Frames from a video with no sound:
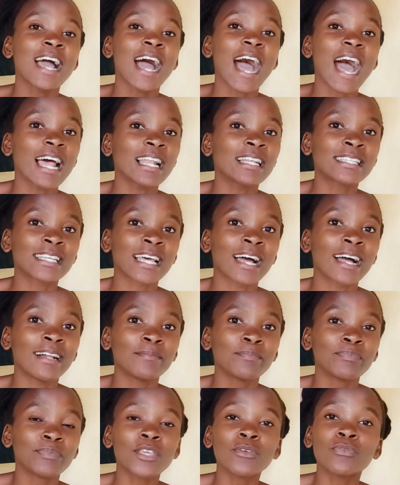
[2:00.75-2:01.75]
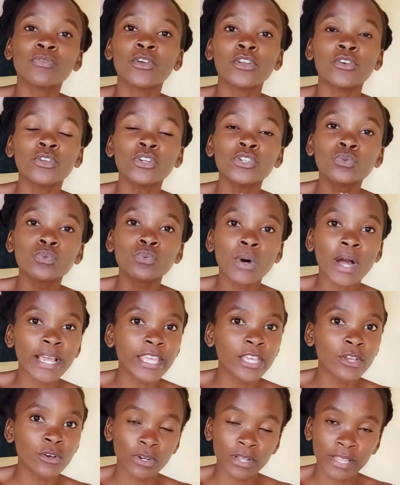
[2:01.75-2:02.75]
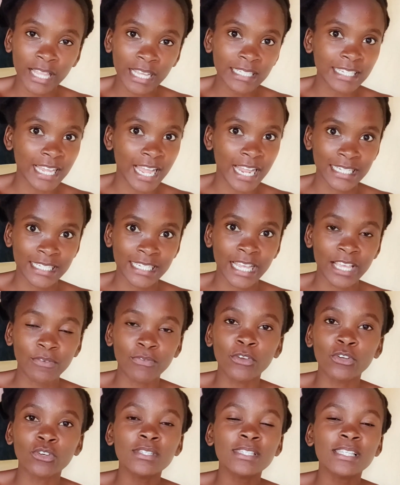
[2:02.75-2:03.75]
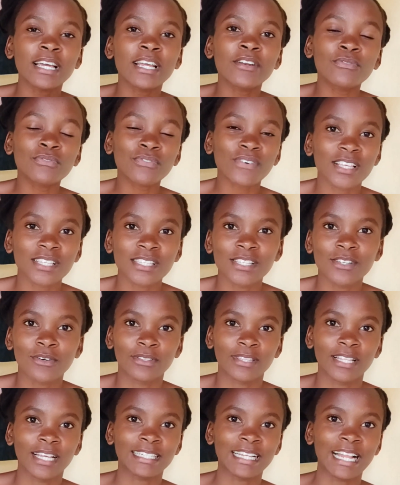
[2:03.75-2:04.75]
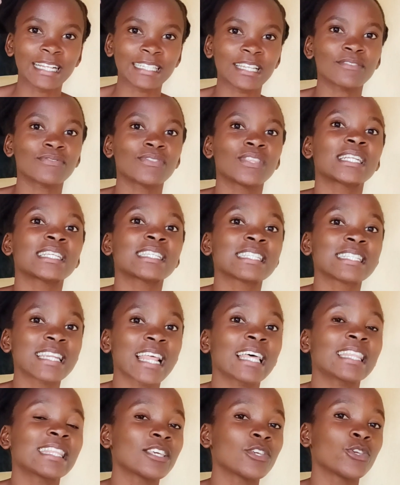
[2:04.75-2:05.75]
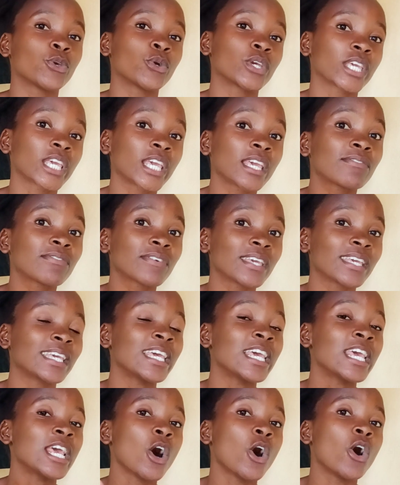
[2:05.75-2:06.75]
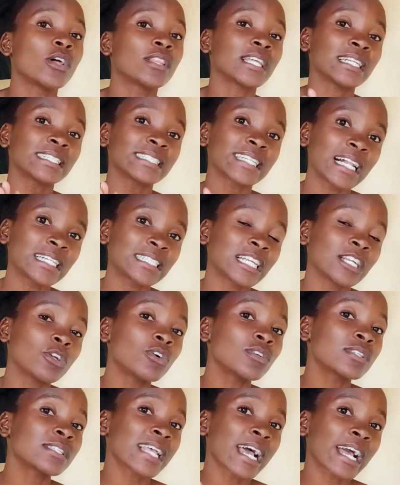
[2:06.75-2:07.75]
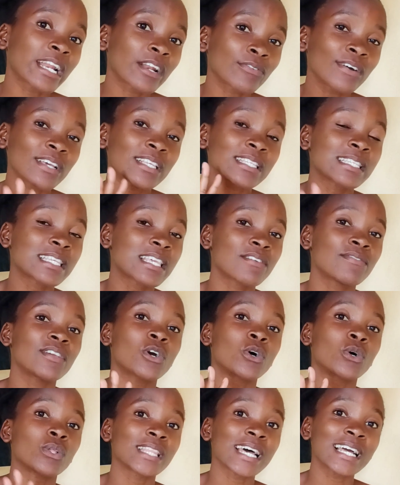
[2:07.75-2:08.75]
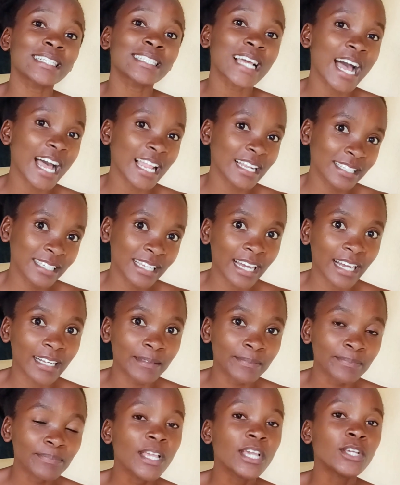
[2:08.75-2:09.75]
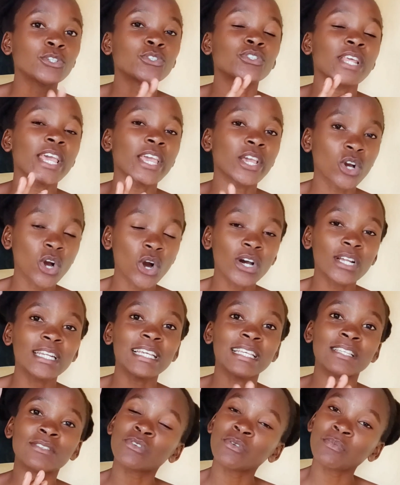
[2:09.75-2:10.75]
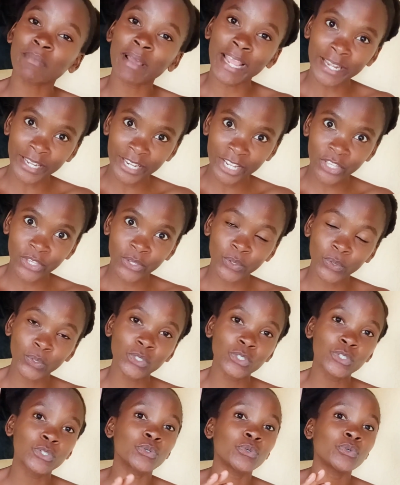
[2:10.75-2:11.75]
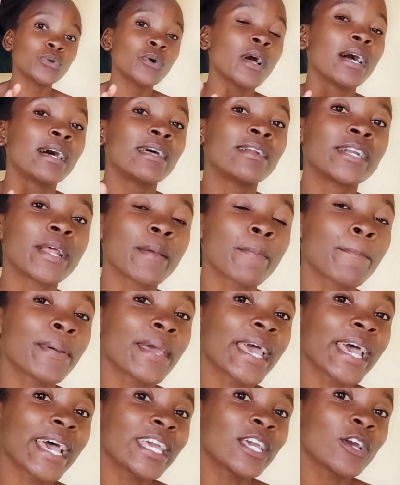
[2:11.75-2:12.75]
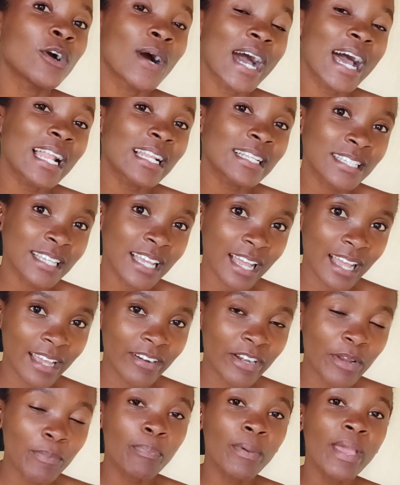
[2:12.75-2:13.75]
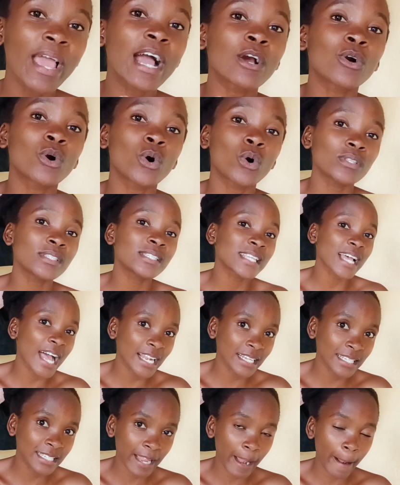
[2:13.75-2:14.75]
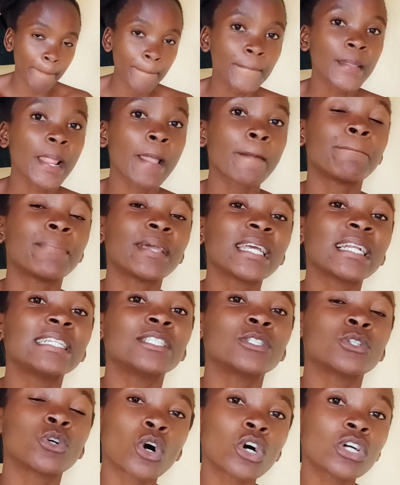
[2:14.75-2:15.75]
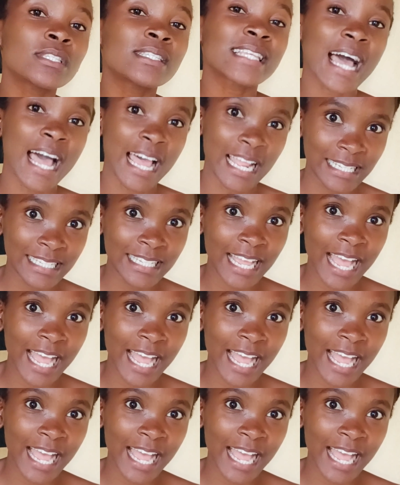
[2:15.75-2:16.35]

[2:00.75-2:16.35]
altar if you're not working on that altar, if you're not sacrificing on that altar, if there is nothing you're giving on that altar, no sacrifice is giving on that altar. Today, God is reminding you to repair your altar, repair God's altar, build God's altar.